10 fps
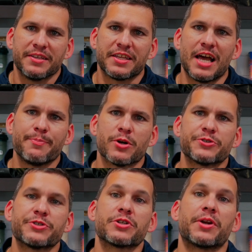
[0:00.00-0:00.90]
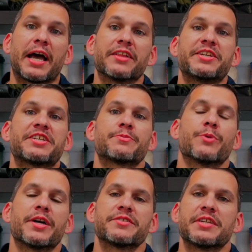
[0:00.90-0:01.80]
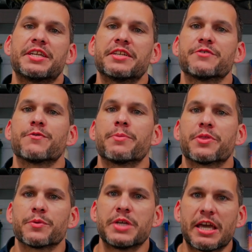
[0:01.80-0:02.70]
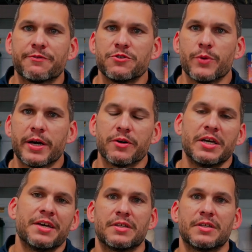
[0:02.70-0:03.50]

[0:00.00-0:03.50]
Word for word: that I purchased on AliExpress. It is from 3FUL.